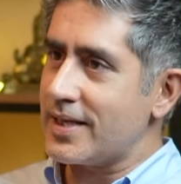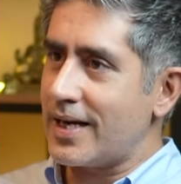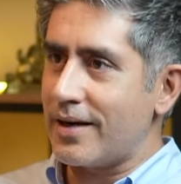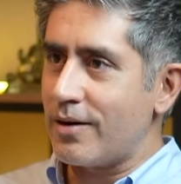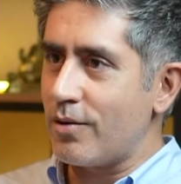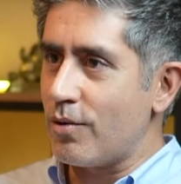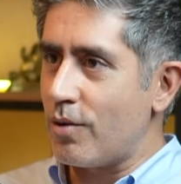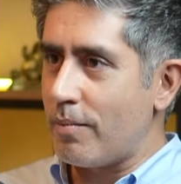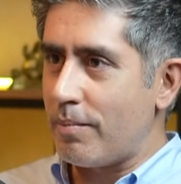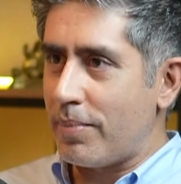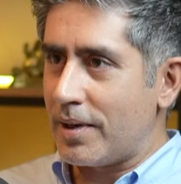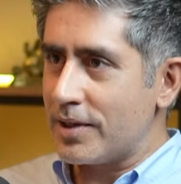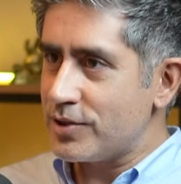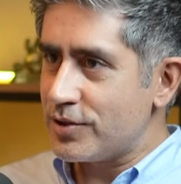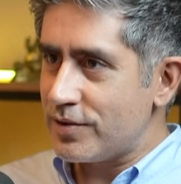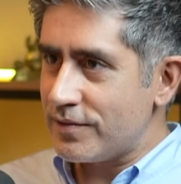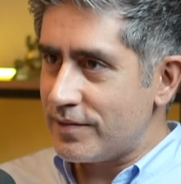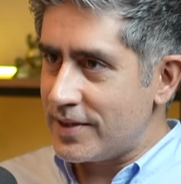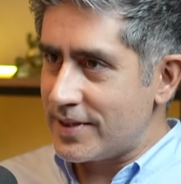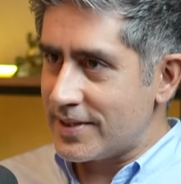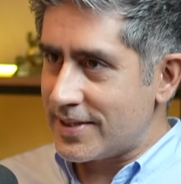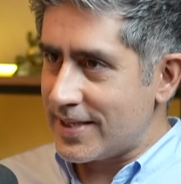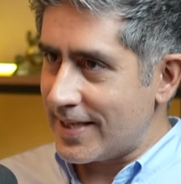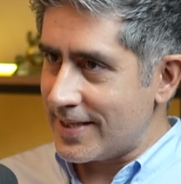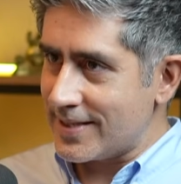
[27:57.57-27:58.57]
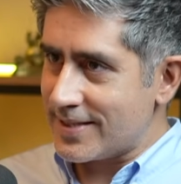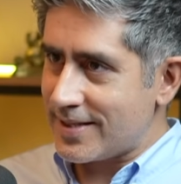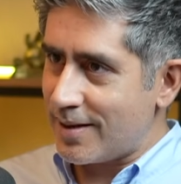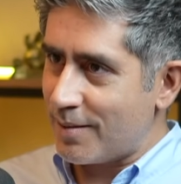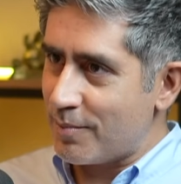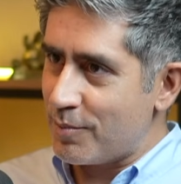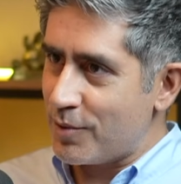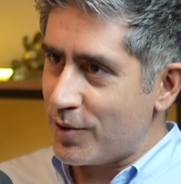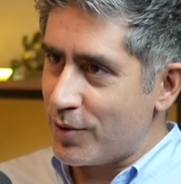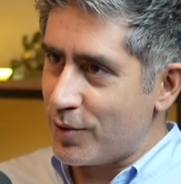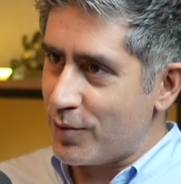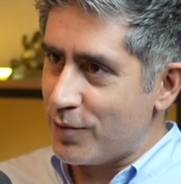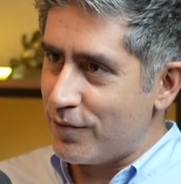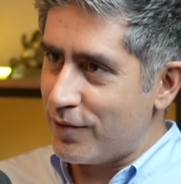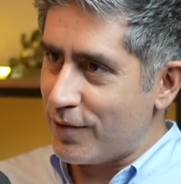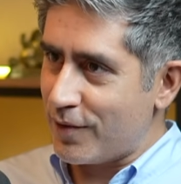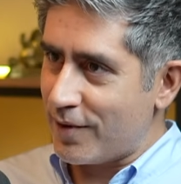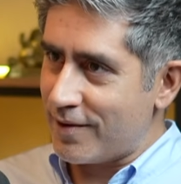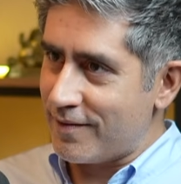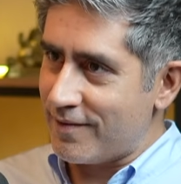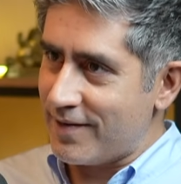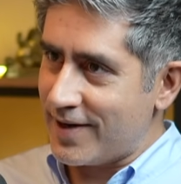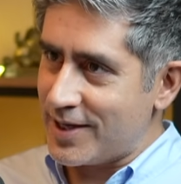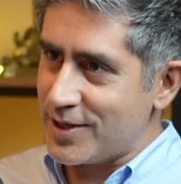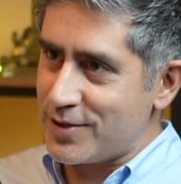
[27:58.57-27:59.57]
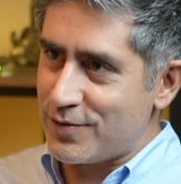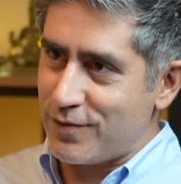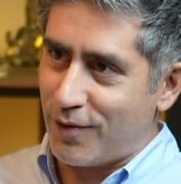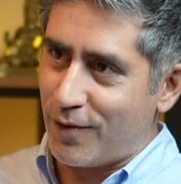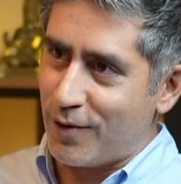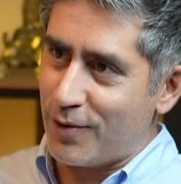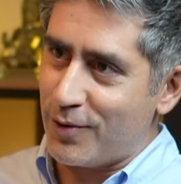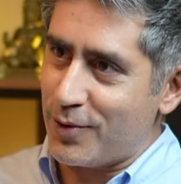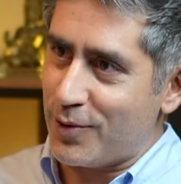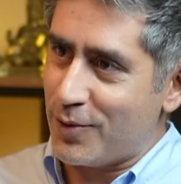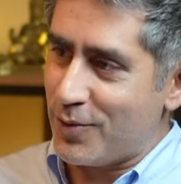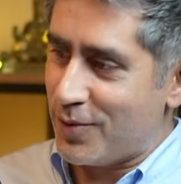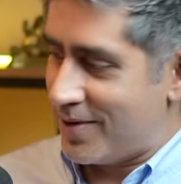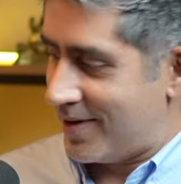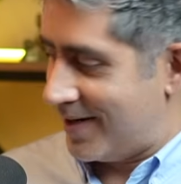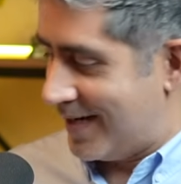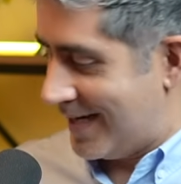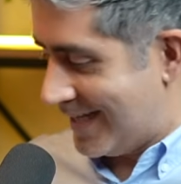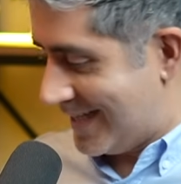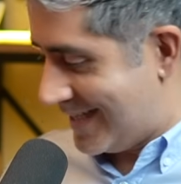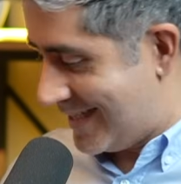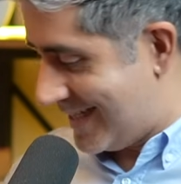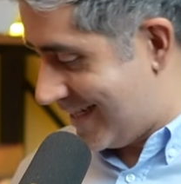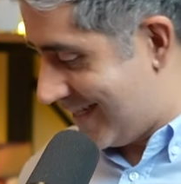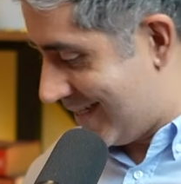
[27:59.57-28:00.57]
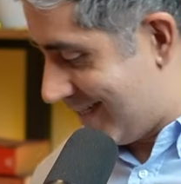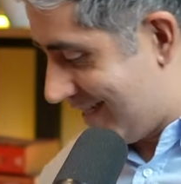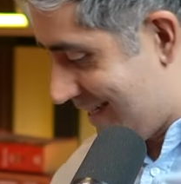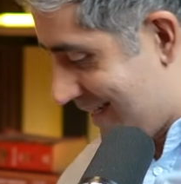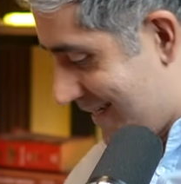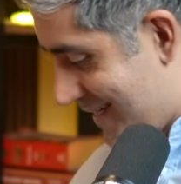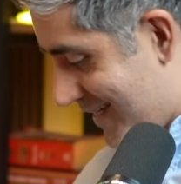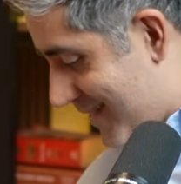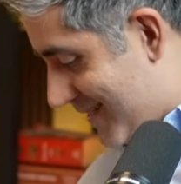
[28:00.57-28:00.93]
I know a bunch of these guys come to you for advice, follow you on LinkedIn.